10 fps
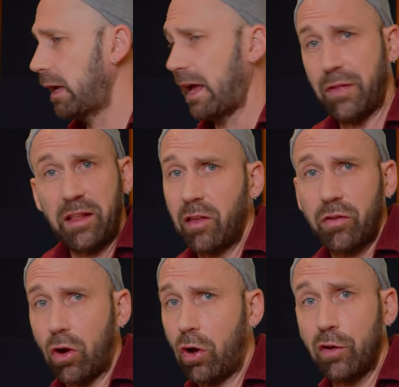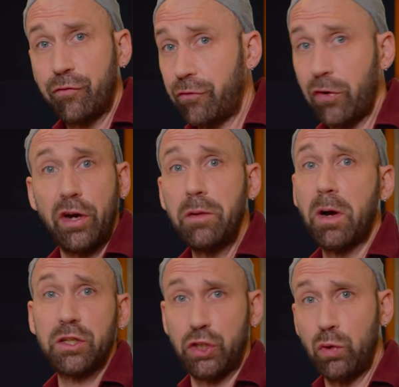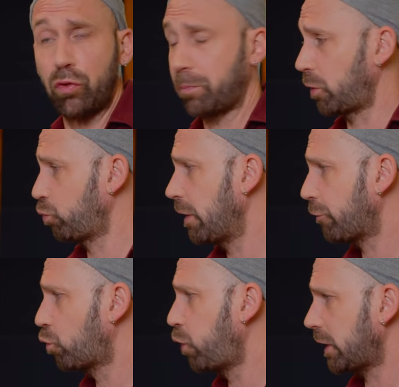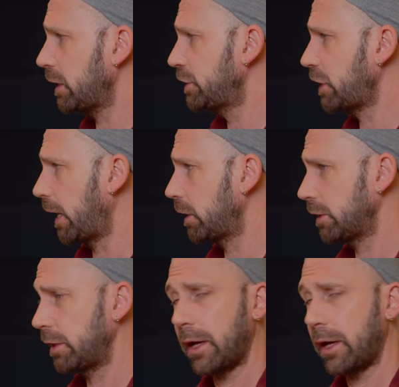And this is all very much usable. We have quickly dialed in